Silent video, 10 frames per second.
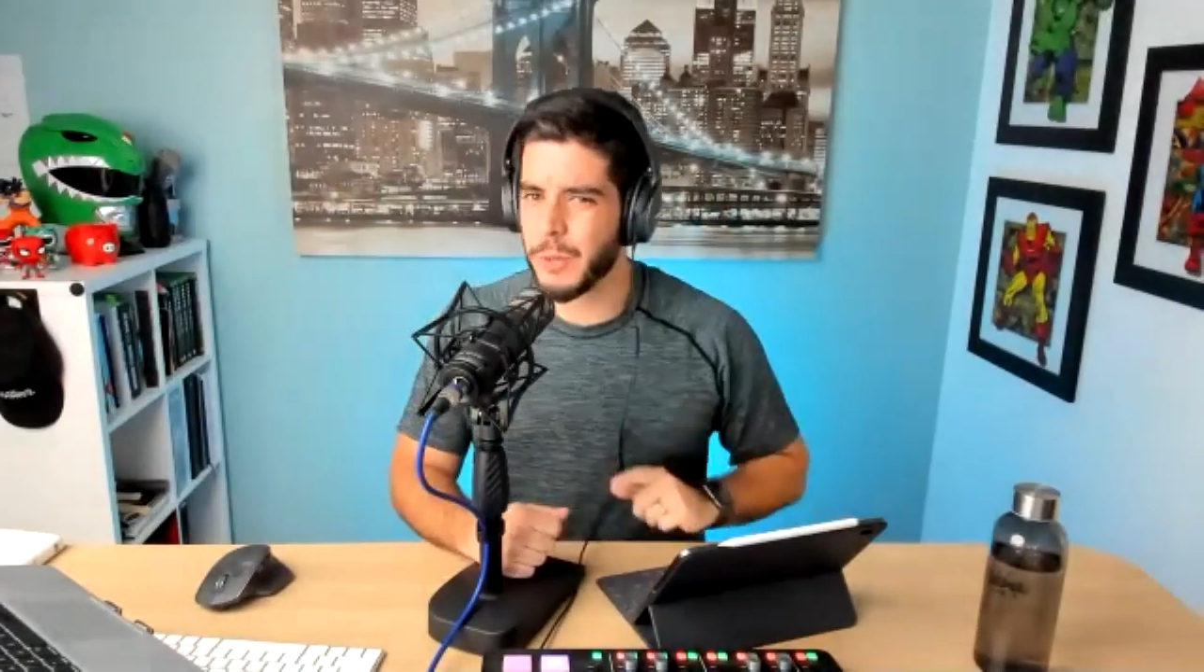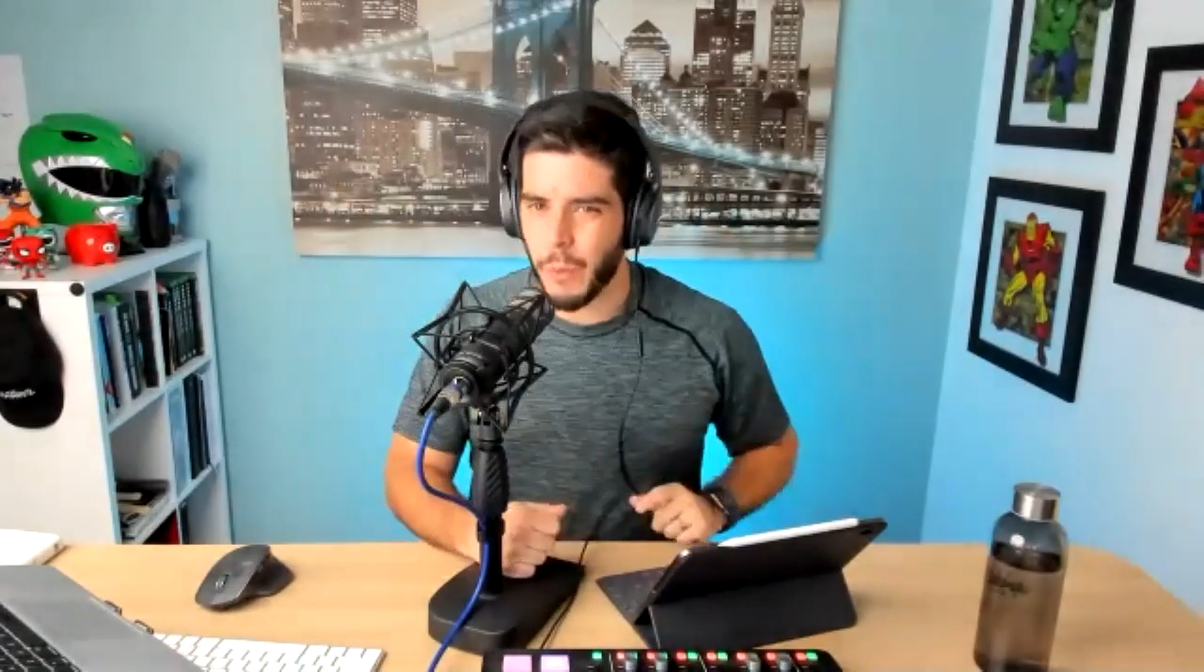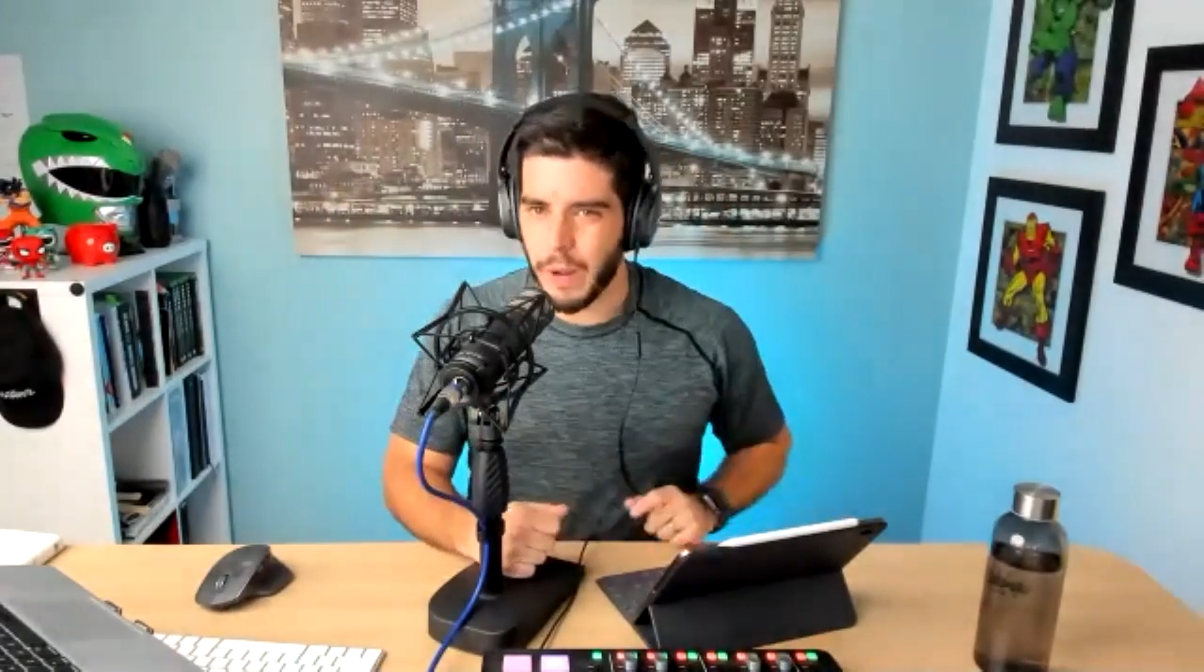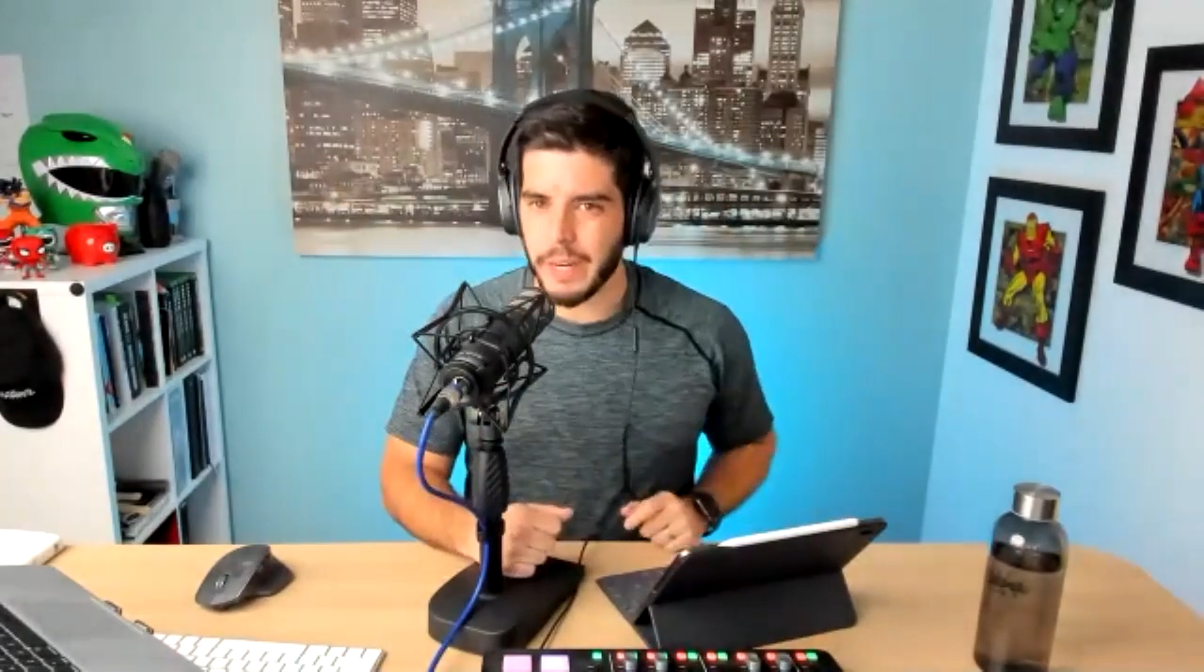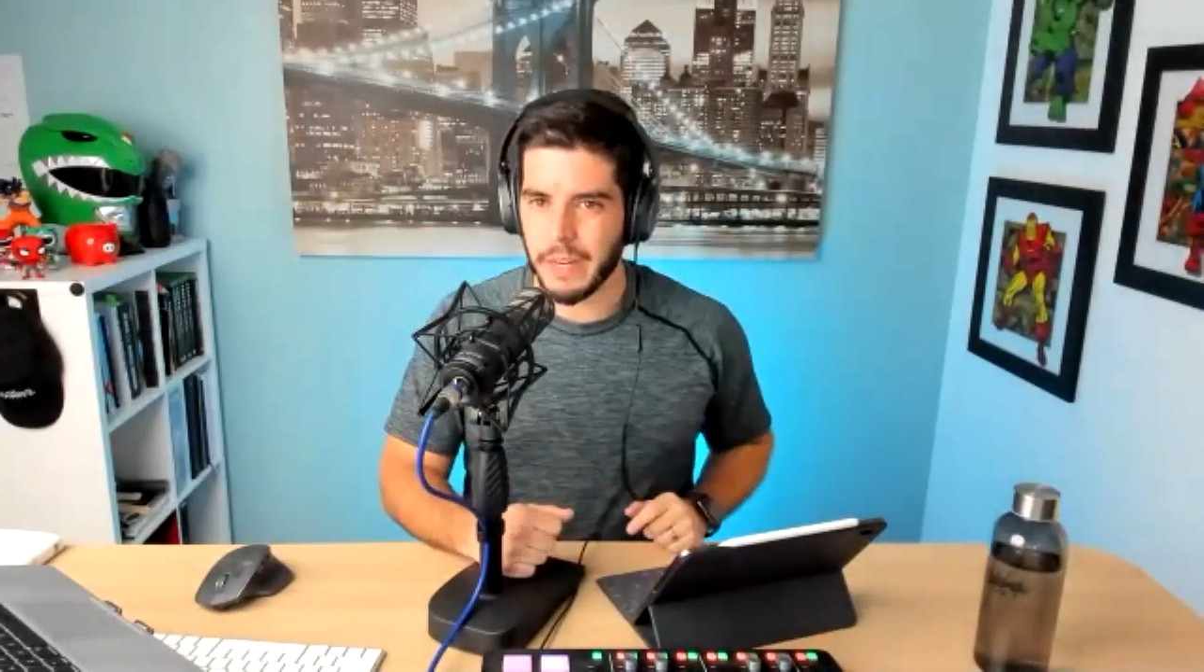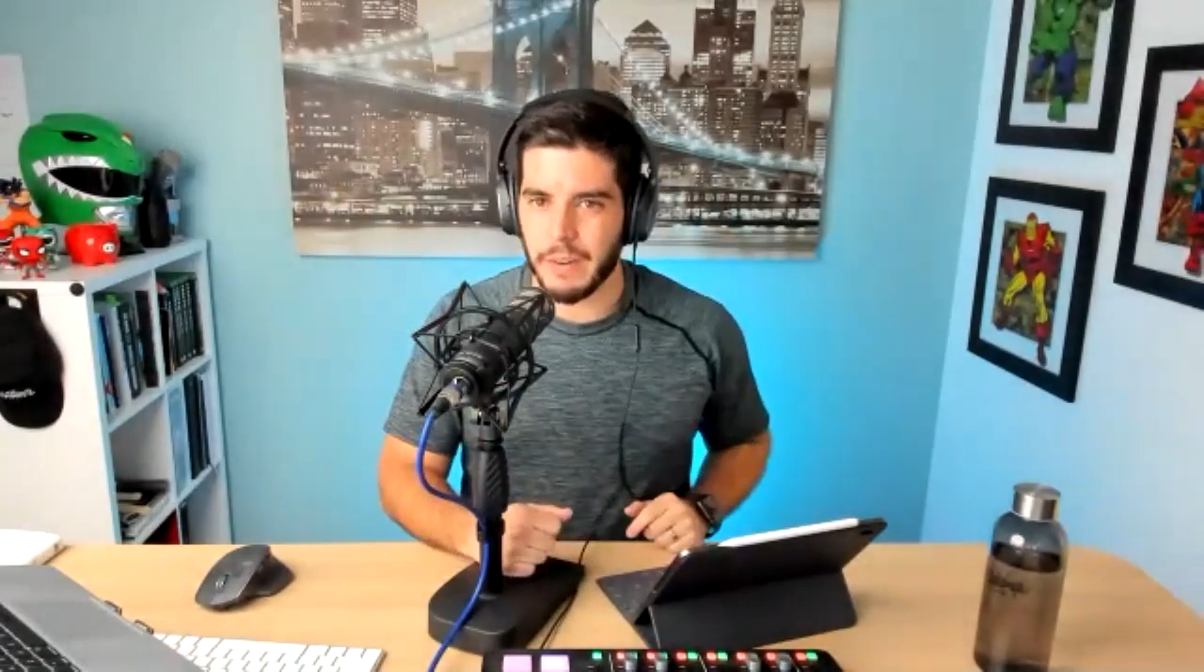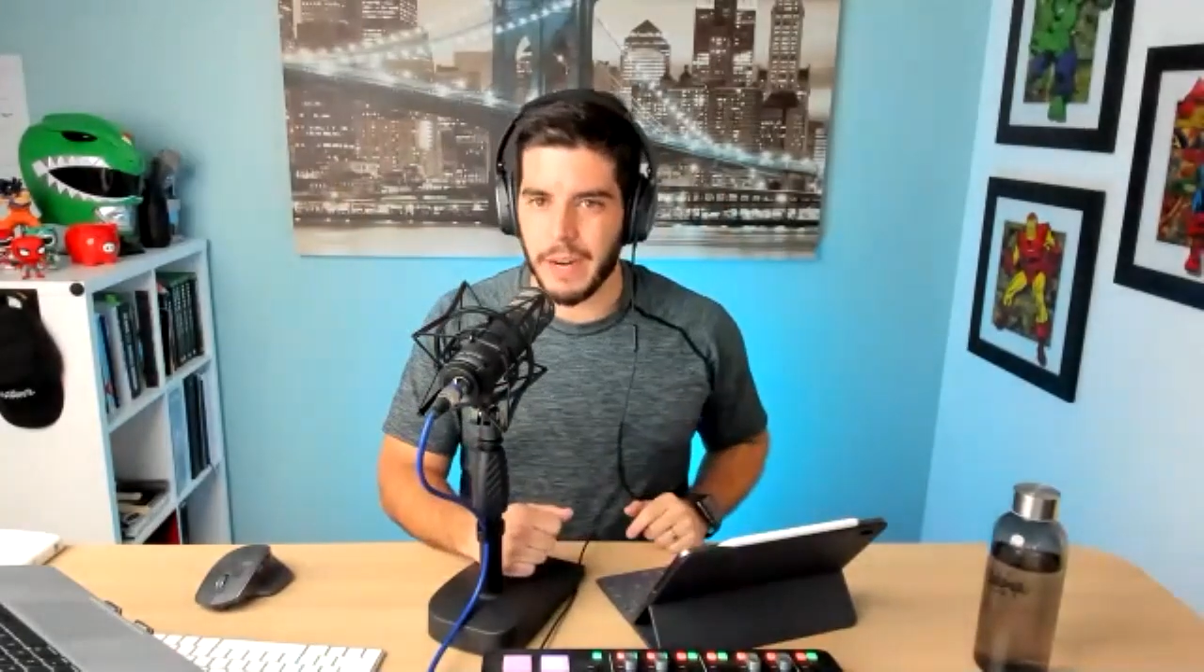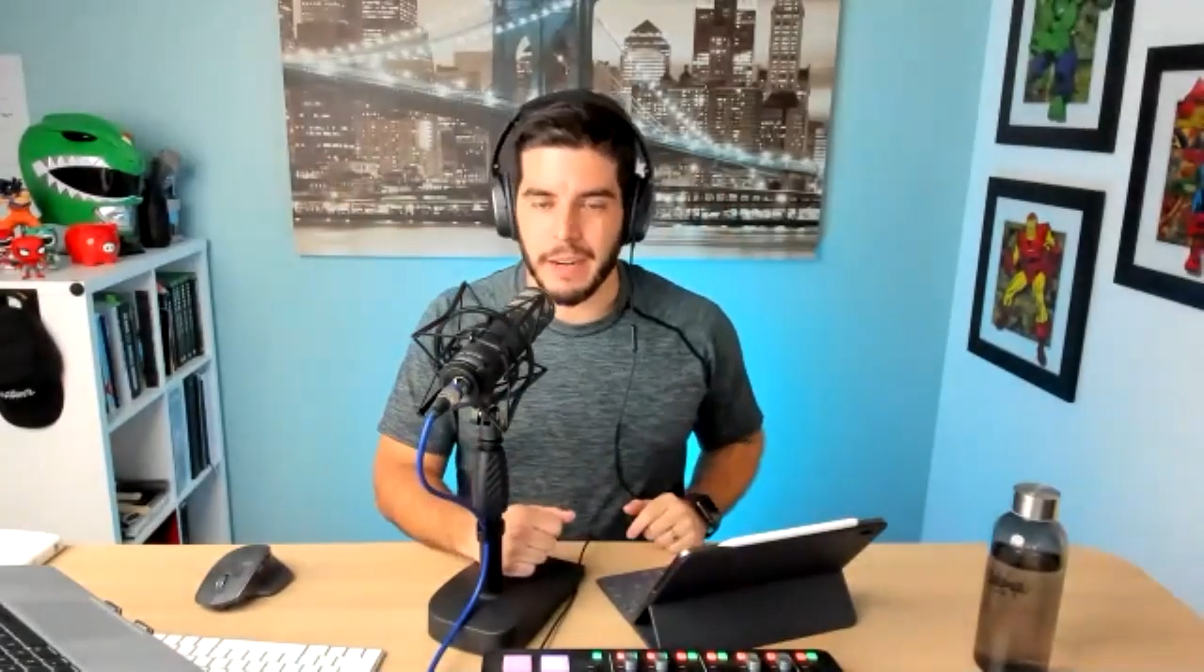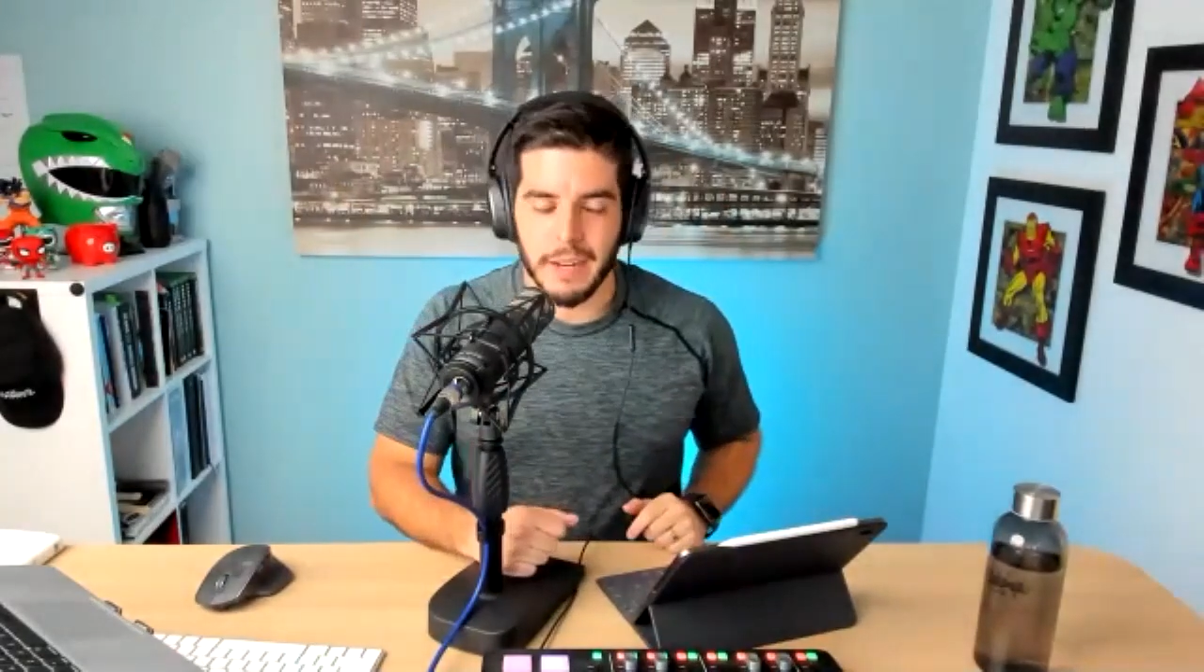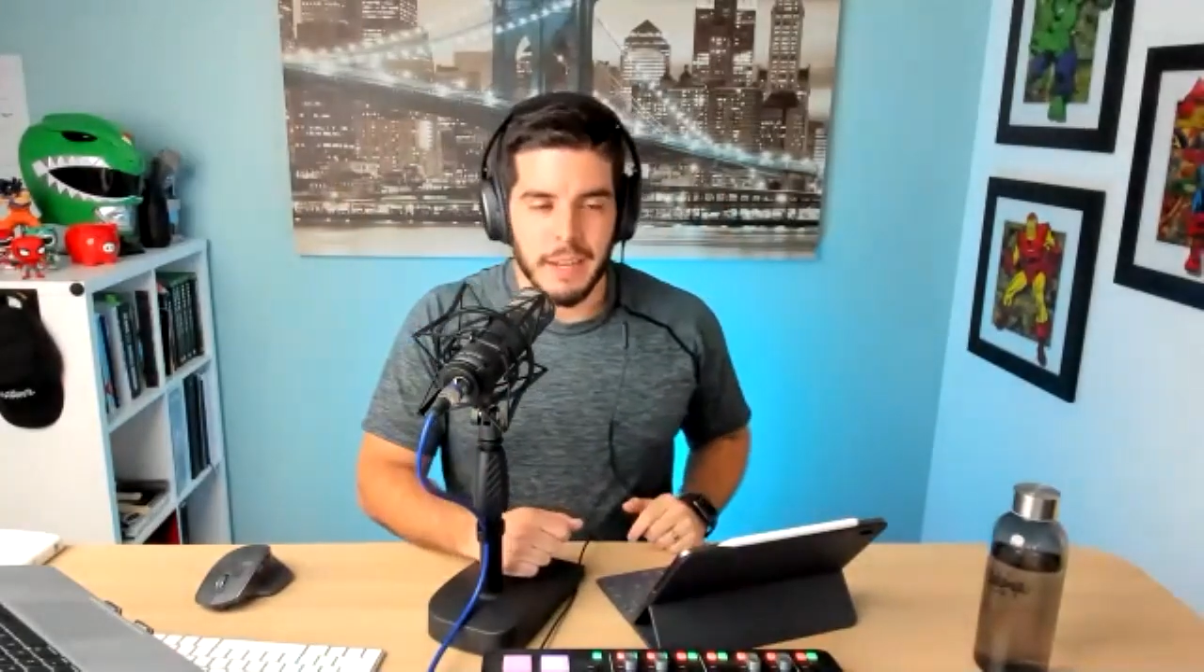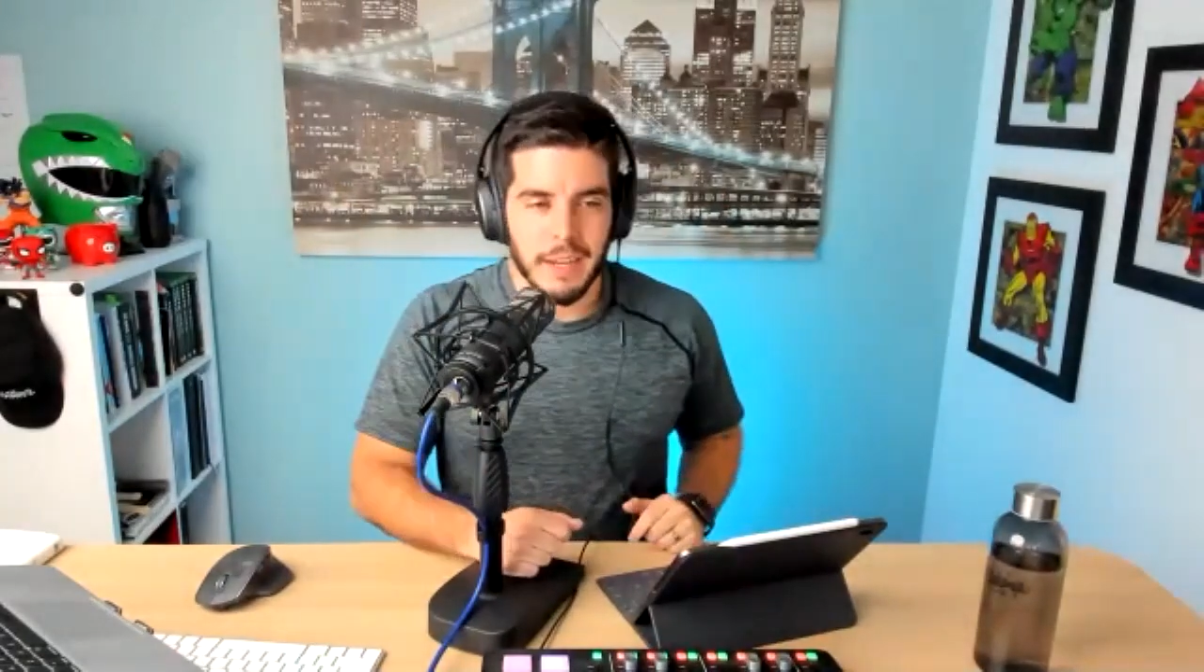want it, right?